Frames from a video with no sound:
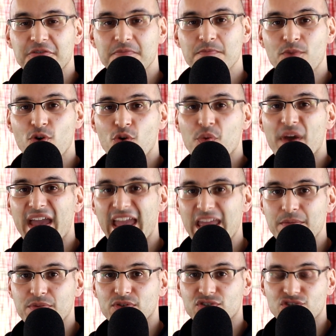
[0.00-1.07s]
the more we're
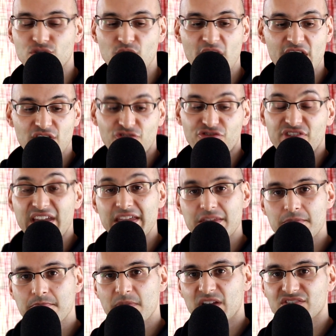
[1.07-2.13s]
able to create
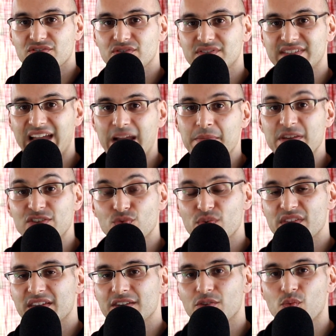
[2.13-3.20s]
the muscle damage
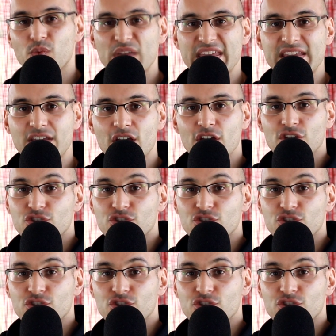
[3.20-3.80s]
within a week